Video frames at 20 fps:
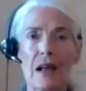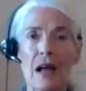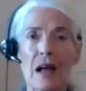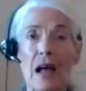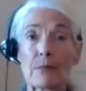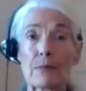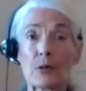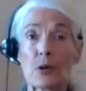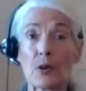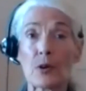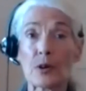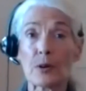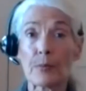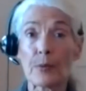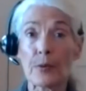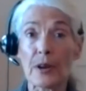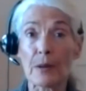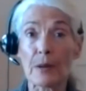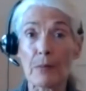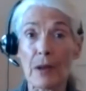I'm going to
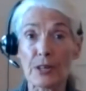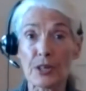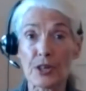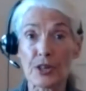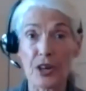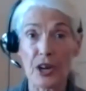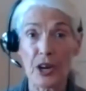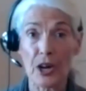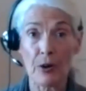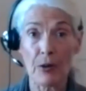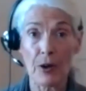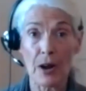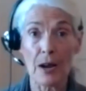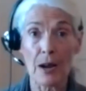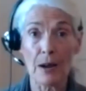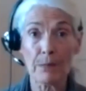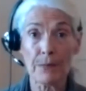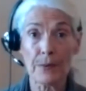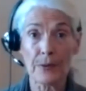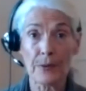bring my chair
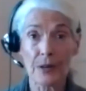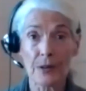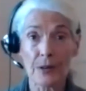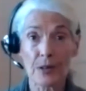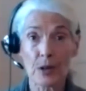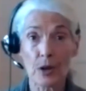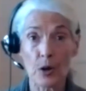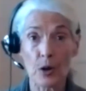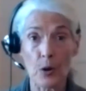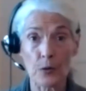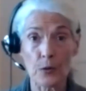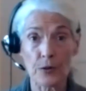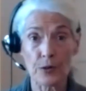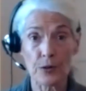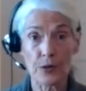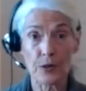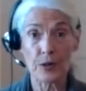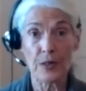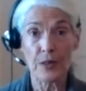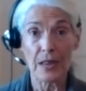up closer
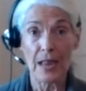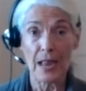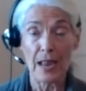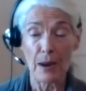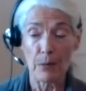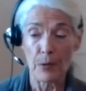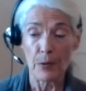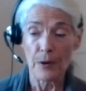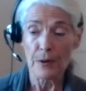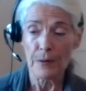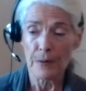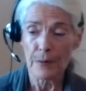to the camera.